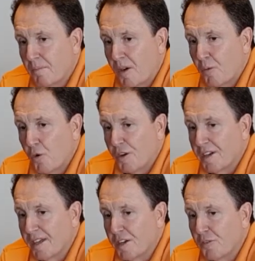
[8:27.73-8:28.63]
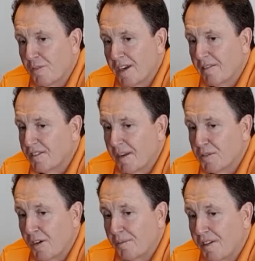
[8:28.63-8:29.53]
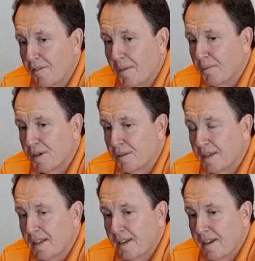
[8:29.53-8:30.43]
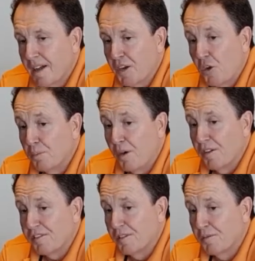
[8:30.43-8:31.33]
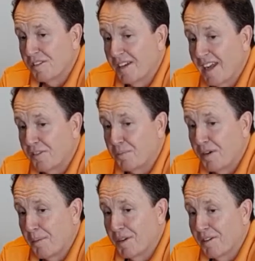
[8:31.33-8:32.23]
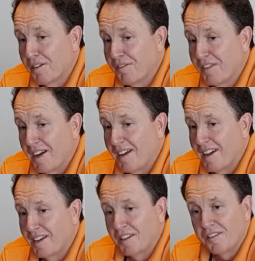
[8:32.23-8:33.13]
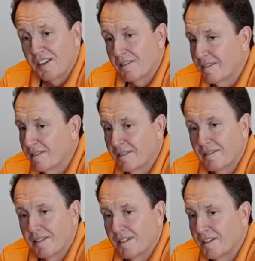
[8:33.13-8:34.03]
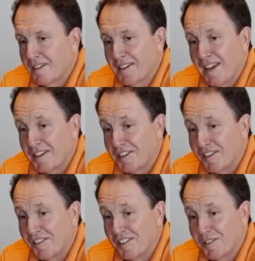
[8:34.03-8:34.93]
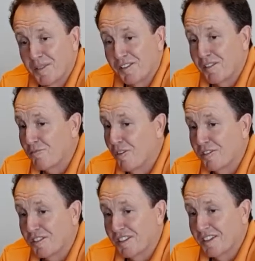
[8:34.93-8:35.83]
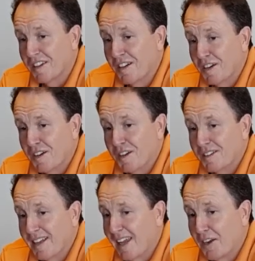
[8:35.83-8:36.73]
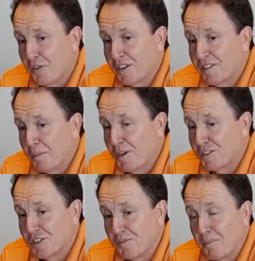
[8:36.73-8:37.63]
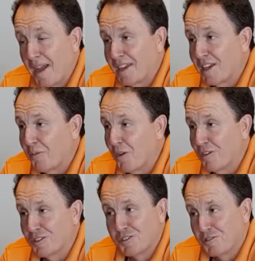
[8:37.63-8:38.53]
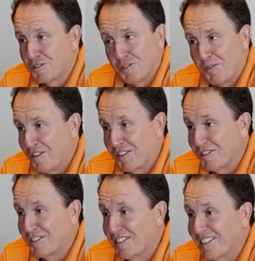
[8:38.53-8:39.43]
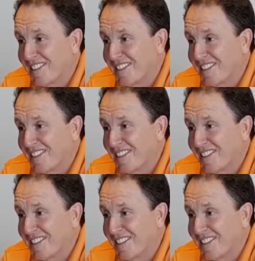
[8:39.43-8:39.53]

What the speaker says: my working career. And sometimes I remember an old boss who was an ex-premier and he actually said to me, he said, "Ross, to get on in the merchant banking world, you're too honest."